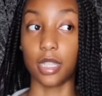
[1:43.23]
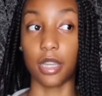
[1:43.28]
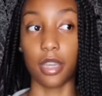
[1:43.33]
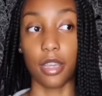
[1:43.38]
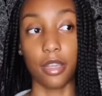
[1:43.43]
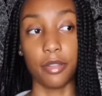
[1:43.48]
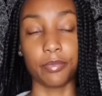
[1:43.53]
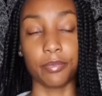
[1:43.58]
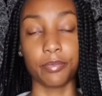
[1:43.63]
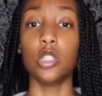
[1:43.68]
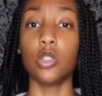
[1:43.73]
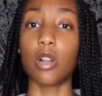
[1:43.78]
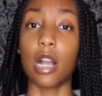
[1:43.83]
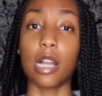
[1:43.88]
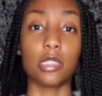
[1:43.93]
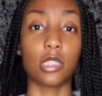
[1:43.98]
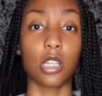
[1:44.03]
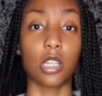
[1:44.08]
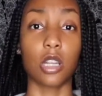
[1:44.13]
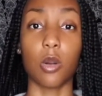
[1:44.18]
And you
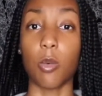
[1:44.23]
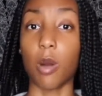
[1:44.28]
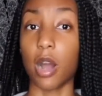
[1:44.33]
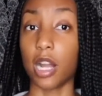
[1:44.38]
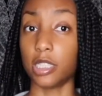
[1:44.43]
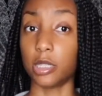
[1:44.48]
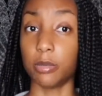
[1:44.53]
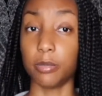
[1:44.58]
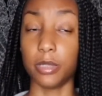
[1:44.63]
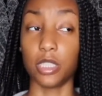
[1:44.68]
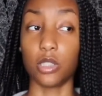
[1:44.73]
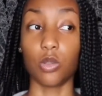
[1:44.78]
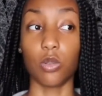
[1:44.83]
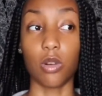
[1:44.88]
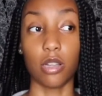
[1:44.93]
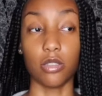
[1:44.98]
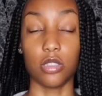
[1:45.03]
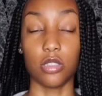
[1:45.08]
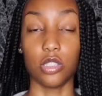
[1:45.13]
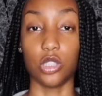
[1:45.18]
guys are going to watch me
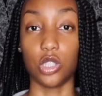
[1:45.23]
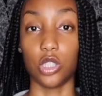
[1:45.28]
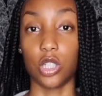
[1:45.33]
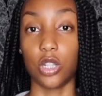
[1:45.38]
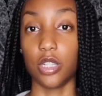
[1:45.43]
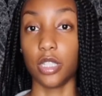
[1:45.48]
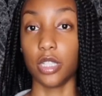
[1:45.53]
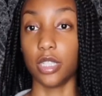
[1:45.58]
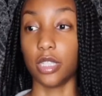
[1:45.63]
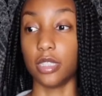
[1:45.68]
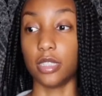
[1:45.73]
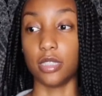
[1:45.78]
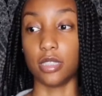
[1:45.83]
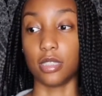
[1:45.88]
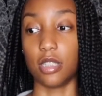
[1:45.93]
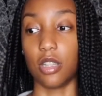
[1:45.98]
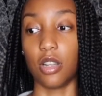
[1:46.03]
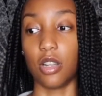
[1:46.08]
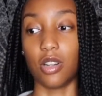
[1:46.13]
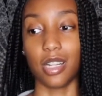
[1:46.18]
throughout this journey,
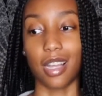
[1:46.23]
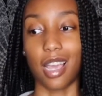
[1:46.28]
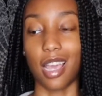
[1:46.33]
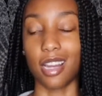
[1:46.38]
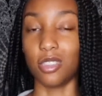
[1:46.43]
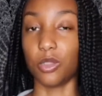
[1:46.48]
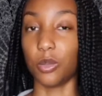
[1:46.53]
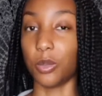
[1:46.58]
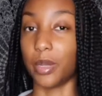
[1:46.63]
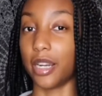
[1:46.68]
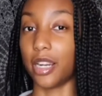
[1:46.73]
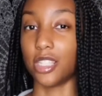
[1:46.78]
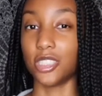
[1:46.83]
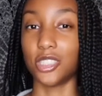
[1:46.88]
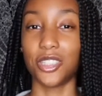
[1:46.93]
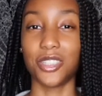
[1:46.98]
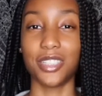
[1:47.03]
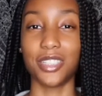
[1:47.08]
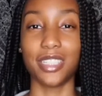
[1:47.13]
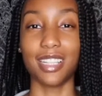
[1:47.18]
this learning how to do hair
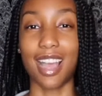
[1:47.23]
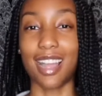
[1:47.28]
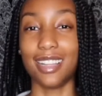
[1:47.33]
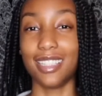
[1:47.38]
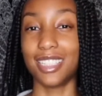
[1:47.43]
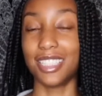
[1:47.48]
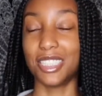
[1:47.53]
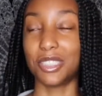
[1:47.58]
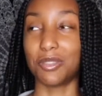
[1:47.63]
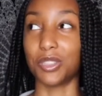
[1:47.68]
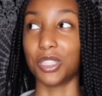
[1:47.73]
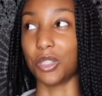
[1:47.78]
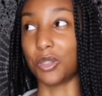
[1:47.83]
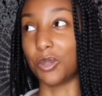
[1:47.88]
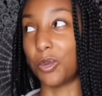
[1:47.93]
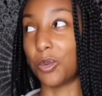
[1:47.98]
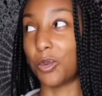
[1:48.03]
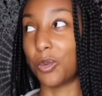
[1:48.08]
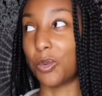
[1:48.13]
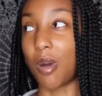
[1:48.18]
journey. I think it's really
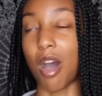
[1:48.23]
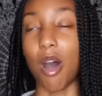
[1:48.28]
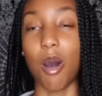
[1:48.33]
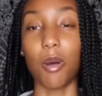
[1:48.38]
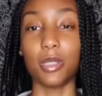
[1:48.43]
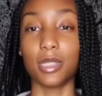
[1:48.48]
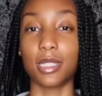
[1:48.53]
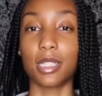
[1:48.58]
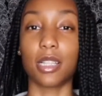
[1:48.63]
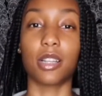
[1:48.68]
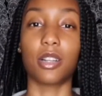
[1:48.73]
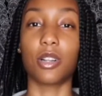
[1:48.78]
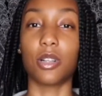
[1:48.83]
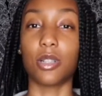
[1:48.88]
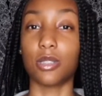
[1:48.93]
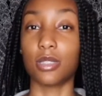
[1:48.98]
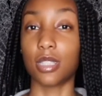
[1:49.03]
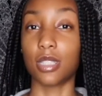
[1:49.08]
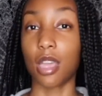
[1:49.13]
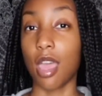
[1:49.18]
cool. I always look at
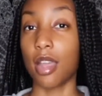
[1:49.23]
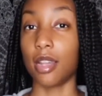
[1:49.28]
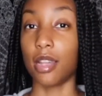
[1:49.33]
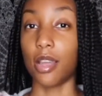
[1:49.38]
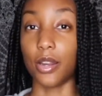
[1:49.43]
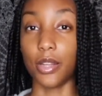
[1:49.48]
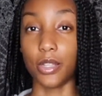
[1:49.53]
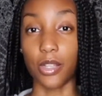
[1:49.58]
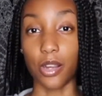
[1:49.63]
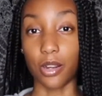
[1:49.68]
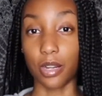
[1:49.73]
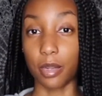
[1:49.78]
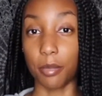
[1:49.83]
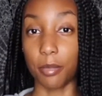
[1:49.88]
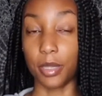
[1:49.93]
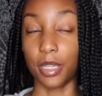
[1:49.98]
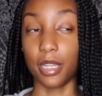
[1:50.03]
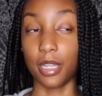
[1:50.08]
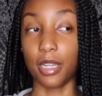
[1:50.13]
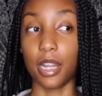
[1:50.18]
girls that are younger than
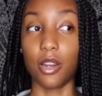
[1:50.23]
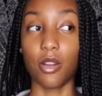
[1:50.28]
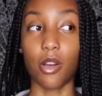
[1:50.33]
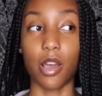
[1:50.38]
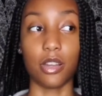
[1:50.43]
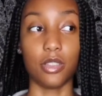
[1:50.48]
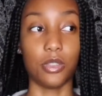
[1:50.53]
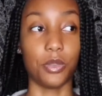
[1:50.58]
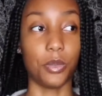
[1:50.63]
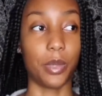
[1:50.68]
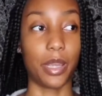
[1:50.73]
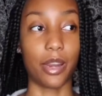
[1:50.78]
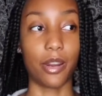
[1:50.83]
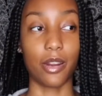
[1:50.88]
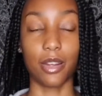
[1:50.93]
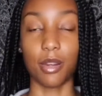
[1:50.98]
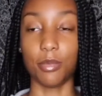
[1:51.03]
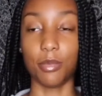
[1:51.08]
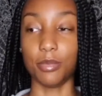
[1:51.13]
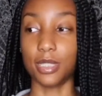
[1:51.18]
me. They know how to do
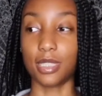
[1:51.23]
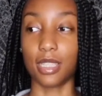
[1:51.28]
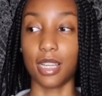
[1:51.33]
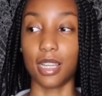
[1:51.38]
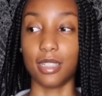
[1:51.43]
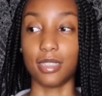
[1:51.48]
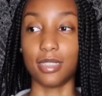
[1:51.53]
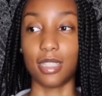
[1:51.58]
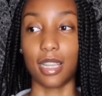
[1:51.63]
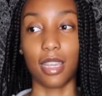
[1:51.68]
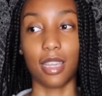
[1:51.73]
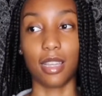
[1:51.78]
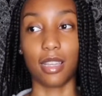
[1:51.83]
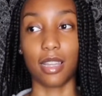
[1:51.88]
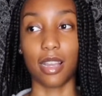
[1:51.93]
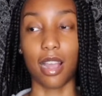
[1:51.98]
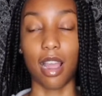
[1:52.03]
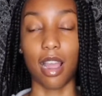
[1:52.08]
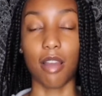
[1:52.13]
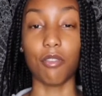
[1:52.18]
hair, and I'm just like, dang,
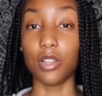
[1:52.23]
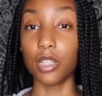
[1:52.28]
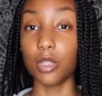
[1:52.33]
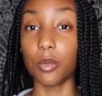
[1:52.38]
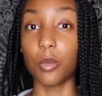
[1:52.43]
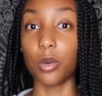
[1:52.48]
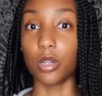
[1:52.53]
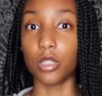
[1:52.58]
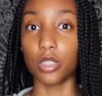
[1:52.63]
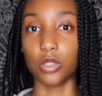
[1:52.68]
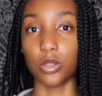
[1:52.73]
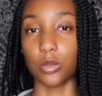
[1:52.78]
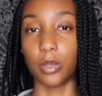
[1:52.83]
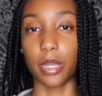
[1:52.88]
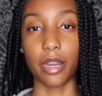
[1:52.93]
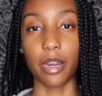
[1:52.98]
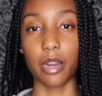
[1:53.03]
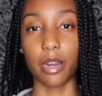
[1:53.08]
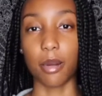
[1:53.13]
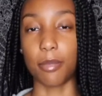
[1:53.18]
like I really want to do
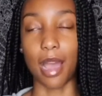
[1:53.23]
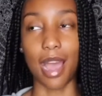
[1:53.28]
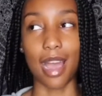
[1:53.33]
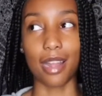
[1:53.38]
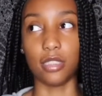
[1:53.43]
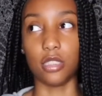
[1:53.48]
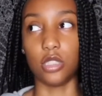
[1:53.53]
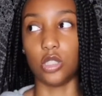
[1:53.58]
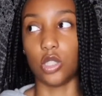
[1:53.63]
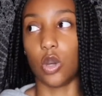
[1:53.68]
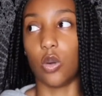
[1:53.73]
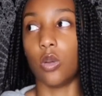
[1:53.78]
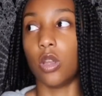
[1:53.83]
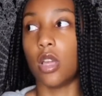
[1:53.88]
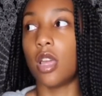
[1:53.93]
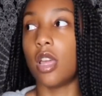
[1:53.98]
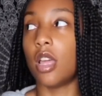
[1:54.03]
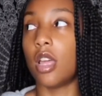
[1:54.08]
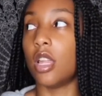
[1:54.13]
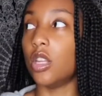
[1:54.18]
hair, but I don't
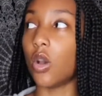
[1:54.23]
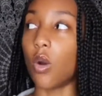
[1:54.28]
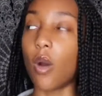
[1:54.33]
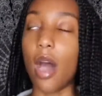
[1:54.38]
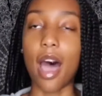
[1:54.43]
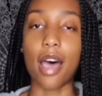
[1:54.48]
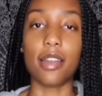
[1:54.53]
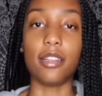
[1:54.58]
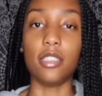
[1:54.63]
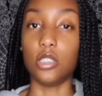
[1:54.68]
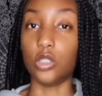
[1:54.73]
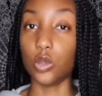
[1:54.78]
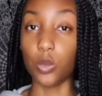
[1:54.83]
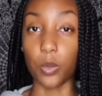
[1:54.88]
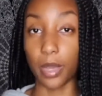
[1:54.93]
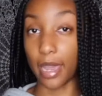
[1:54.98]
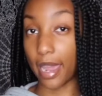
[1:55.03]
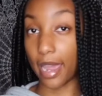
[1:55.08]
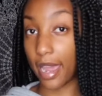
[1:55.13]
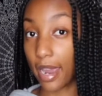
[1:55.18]
know how to
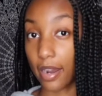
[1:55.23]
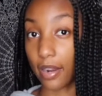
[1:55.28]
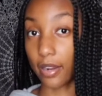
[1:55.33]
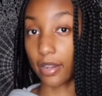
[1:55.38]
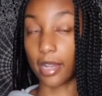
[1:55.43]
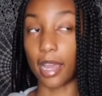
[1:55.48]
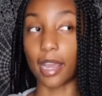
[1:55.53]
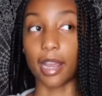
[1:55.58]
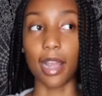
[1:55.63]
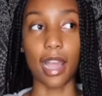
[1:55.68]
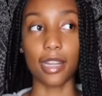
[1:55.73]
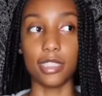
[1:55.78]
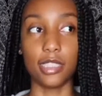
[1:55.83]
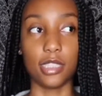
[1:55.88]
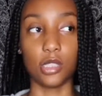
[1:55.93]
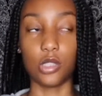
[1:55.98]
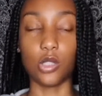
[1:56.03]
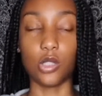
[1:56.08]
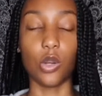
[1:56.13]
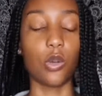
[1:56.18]
do hair. Like I
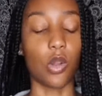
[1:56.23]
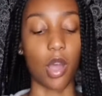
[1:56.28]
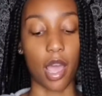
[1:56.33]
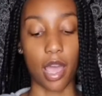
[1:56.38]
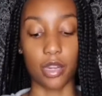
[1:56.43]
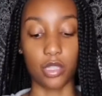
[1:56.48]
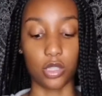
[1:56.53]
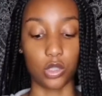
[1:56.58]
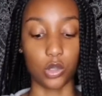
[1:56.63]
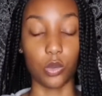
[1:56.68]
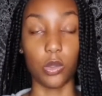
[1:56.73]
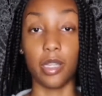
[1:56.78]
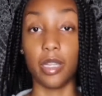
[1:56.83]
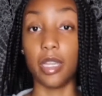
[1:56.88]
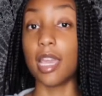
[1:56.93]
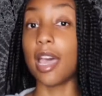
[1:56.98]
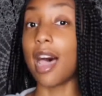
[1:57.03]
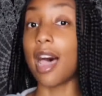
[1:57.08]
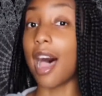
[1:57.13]
just don't know how to do it.